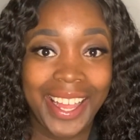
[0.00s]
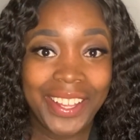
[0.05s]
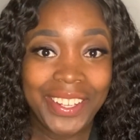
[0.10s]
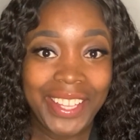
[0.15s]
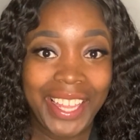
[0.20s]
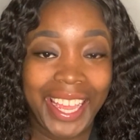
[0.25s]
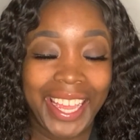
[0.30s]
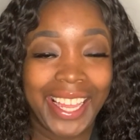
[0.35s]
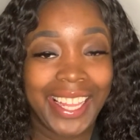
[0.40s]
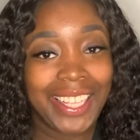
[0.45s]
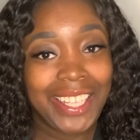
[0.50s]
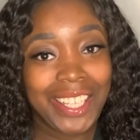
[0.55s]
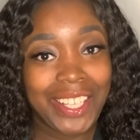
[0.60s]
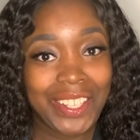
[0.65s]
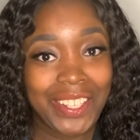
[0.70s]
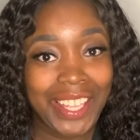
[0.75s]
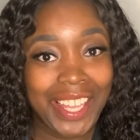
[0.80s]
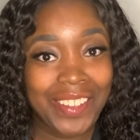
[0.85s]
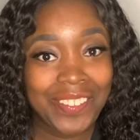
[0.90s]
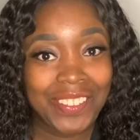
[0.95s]
Okay, hello
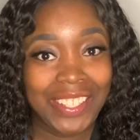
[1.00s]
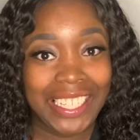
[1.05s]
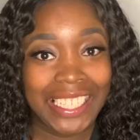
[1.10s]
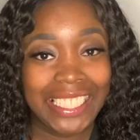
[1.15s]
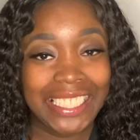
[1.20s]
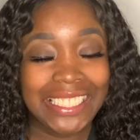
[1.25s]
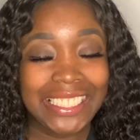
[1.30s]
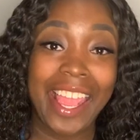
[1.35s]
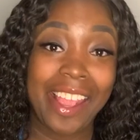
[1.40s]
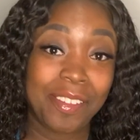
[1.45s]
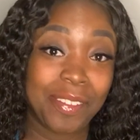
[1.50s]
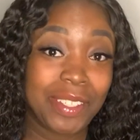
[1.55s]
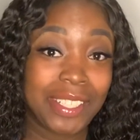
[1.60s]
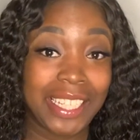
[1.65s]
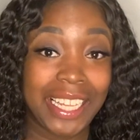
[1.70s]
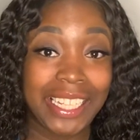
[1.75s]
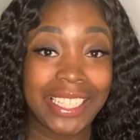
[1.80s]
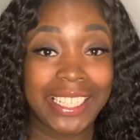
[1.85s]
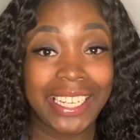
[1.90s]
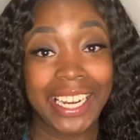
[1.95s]
lovies.
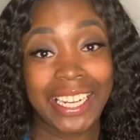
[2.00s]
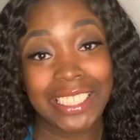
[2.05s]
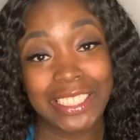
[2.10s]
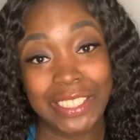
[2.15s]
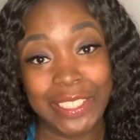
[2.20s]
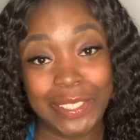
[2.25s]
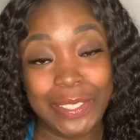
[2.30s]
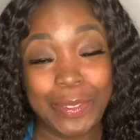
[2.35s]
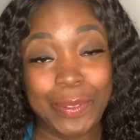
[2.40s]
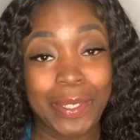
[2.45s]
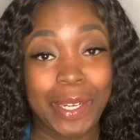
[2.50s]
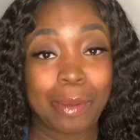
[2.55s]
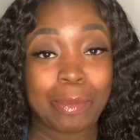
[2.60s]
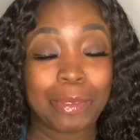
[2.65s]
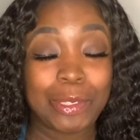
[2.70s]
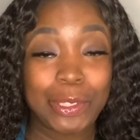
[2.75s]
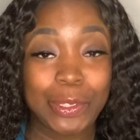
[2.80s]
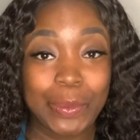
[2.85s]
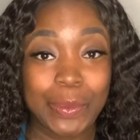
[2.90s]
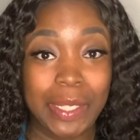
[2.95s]
Everything that I do when I'm
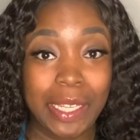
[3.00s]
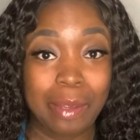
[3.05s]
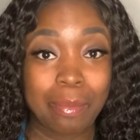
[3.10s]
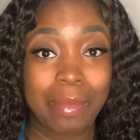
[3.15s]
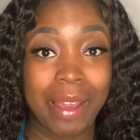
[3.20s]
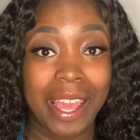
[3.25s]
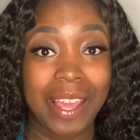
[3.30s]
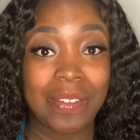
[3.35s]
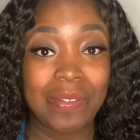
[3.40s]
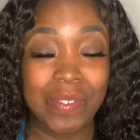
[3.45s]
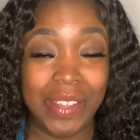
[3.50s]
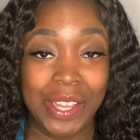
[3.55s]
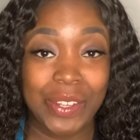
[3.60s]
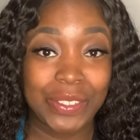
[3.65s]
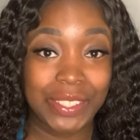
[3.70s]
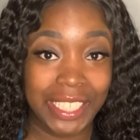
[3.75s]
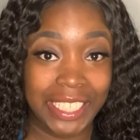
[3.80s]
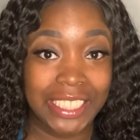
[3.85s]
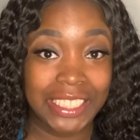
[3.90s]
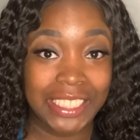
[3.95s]
doing my
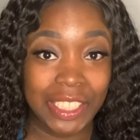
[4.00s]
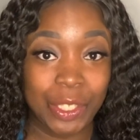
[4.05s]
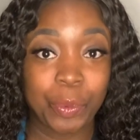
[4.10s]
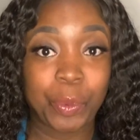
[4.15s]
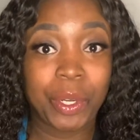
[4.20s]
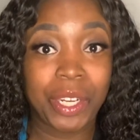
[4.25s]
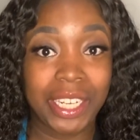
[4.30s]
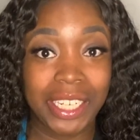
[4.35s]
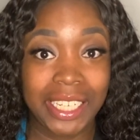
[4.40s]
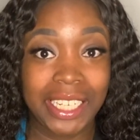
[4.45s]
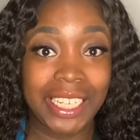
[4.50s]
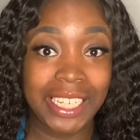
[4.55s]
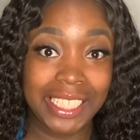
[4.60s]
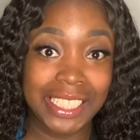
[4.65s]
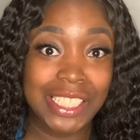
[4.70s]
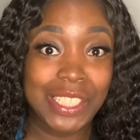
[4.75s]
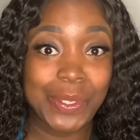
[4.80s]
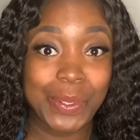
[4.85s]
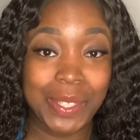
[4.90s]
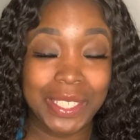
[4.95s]
foundation, we're gonna get
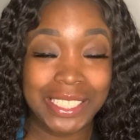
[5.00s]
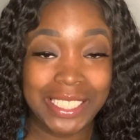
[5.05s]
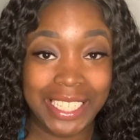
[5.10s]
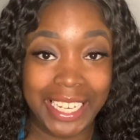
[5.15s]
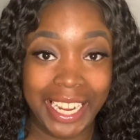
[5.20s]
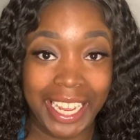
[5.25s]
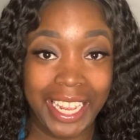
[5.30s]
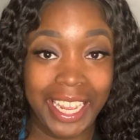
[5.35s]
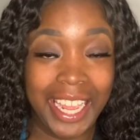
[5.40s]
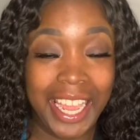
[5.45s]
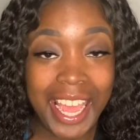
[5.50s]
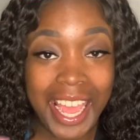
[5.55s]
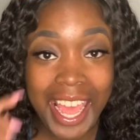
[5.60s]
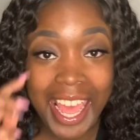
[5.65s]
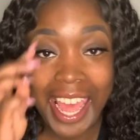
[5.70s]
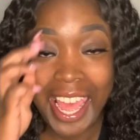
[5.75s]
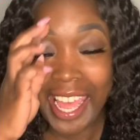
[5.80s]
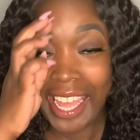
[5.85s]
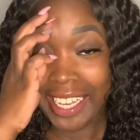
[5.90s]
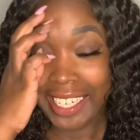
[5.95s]
into it today.
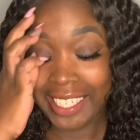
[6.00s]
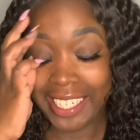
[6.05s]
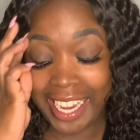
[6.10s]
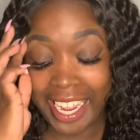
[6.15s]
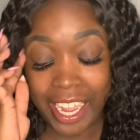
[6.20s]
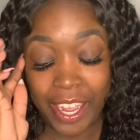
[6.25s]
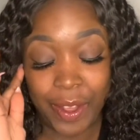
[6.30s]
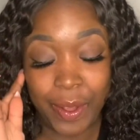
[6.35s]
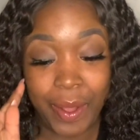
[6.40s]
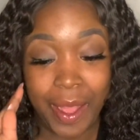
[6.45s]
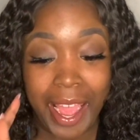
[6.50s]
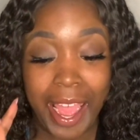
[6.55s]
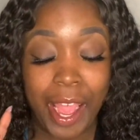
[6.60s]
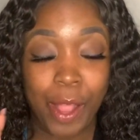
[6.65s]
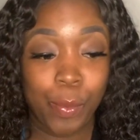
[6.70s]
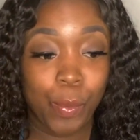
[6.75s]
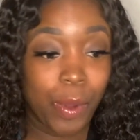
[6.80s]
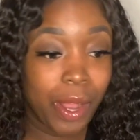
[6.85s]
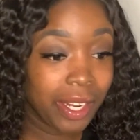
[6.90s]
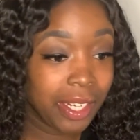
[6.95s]
Now, I
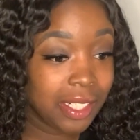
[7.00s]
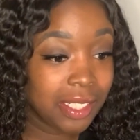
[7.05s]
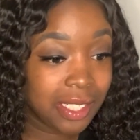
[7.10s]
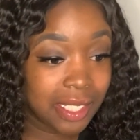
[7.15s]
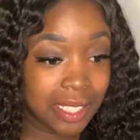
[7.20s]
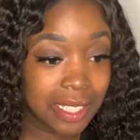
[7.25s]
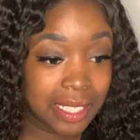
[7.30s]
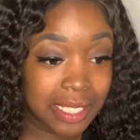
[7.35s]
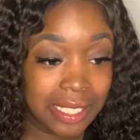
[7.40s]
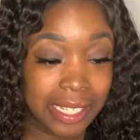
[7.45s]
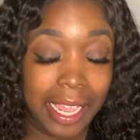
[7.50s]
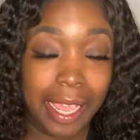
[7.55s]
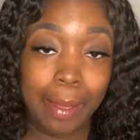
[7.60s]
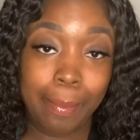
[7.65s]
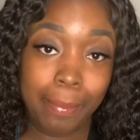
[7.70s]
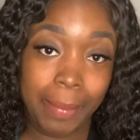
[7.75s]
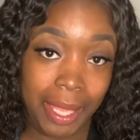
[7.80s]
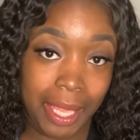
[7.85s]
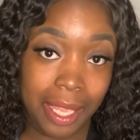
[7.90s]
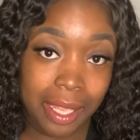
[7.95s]
wanna just
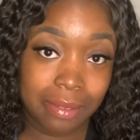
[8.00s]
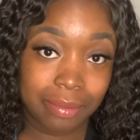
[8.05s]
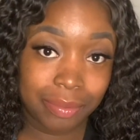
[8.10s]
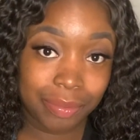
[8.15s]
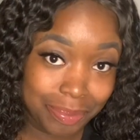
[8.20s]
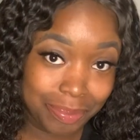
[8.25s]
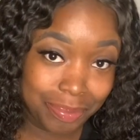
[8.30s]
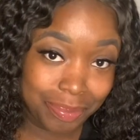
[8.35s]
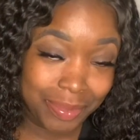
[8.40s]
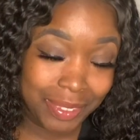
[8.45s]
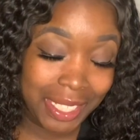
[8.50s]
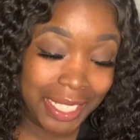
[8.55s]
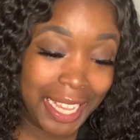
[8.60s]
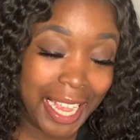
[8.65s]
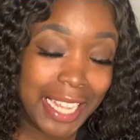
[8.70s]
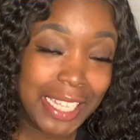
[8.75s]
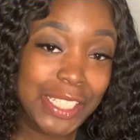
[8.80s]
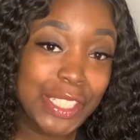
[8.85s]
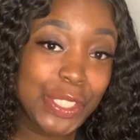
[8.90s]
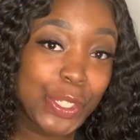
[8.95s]
admit, the
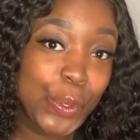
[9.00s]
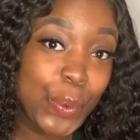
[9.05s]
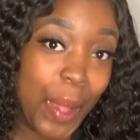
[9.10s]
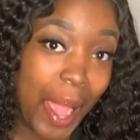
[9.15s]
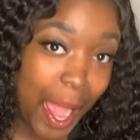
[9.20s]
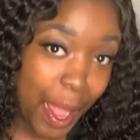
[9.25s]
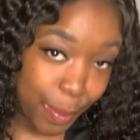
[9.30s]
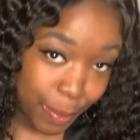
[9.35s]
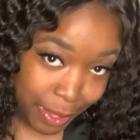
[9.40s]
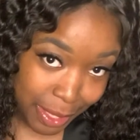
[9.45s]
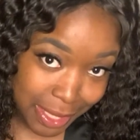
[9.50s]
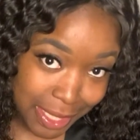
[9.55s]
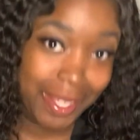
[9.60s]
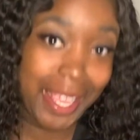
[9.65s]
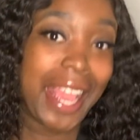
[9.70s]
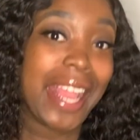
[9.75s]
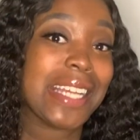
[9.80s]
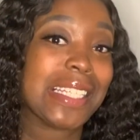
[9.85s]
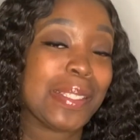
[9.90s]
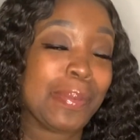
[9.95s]
last 2 hours
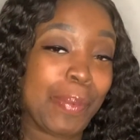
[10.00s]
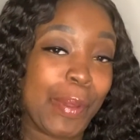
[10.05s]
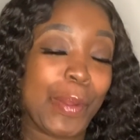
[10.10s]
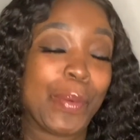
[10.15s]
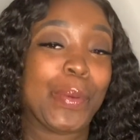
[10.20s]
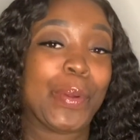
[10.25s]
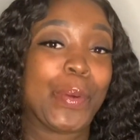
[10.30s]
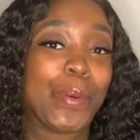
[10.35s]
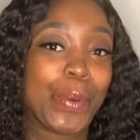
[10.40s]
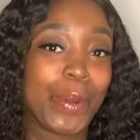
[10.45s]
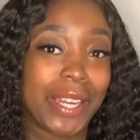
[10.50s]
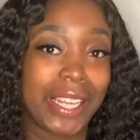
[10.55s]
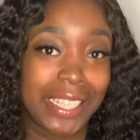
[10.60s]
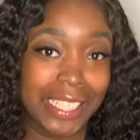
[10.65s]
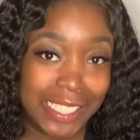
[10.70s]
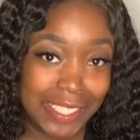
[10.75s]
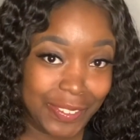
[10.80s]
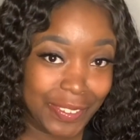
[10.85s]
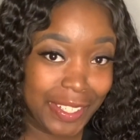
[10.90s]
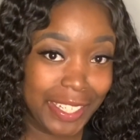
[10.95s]
I spent recording
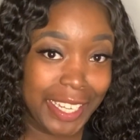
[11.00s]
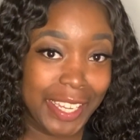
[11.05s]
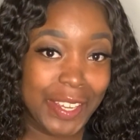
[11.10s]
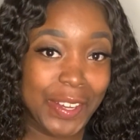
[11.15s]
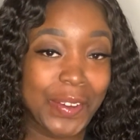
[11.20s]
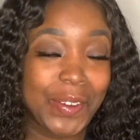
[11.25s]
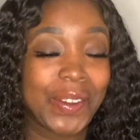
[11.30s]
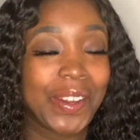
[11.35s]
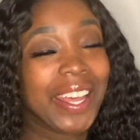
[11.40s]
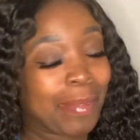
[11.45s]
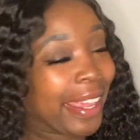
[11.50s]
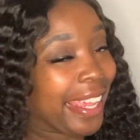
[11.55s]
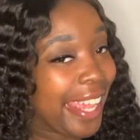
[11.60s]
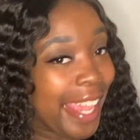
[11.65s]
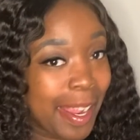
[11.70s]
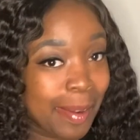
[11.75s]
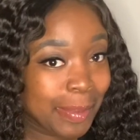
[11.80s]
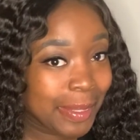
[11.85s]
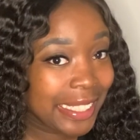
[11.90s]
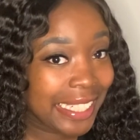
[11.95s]
this video, my
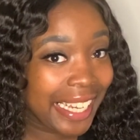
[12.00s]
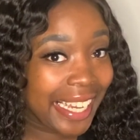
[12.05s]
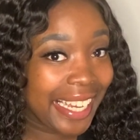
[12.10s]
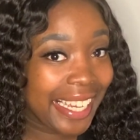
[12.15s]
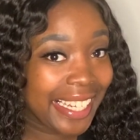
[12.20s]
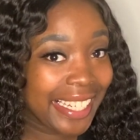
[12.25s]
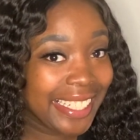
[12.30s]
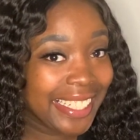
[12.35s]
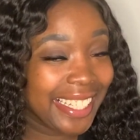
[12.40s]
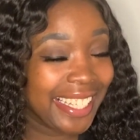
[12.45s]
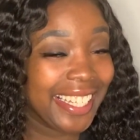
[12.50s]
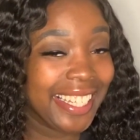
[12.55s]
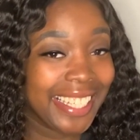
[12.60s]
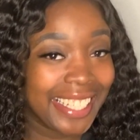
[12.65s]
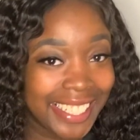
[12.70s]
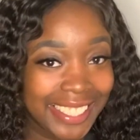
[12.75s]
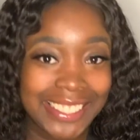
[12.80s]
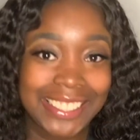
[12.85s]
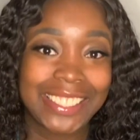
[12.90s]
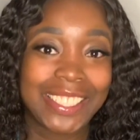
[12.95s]
camera died,
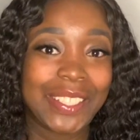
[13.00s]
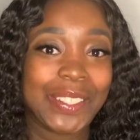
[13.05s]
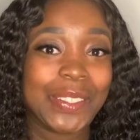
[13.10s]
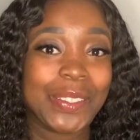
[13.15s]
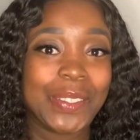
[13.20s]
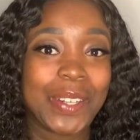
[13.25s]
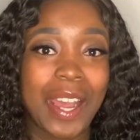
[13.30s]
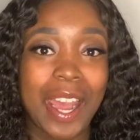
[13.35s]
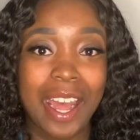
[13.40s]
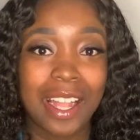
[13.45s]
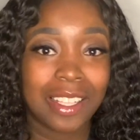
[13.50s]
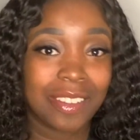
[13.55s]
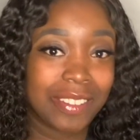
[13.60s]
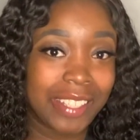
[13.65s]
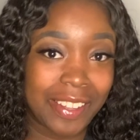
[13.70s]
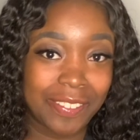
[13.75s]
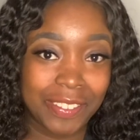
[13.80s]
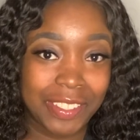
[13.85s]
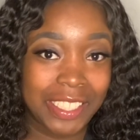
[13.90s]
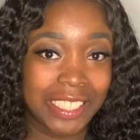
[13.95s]
so all of
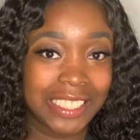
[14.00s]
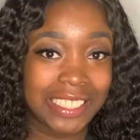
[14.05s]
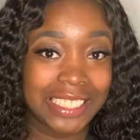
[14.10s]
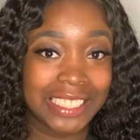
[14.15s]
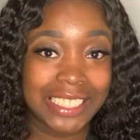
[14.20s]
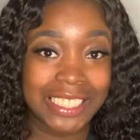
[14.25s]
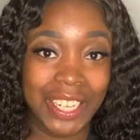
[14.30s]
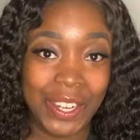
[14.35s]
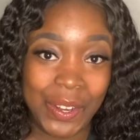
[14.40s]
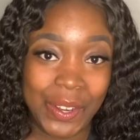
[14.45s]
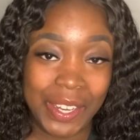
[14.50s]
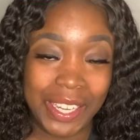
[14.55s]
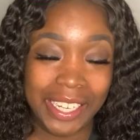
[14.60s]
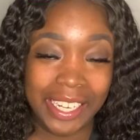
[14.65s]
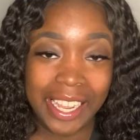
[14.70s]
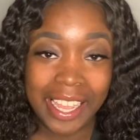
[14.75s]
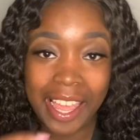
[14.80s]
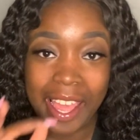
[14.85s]
that footage is gone.